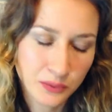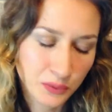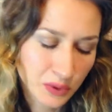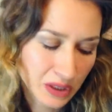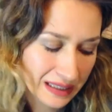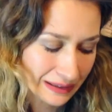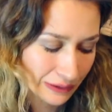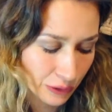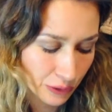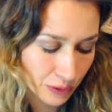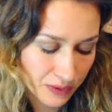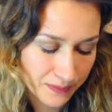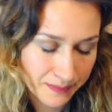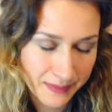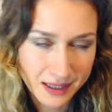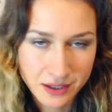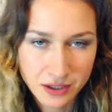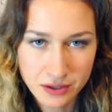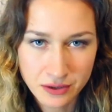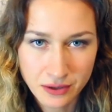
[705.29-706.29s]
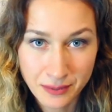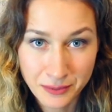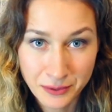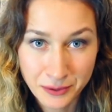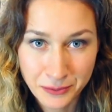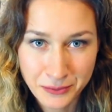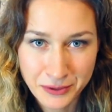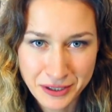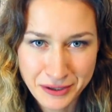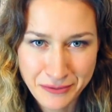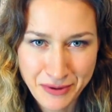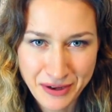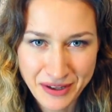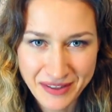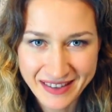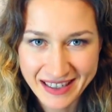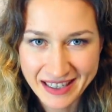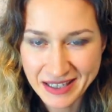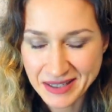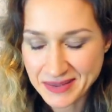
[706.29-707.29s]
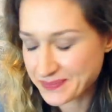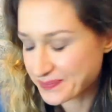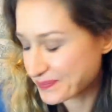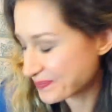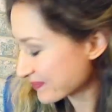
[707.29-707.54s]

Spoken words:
we don't use much, so I'm not worried about that.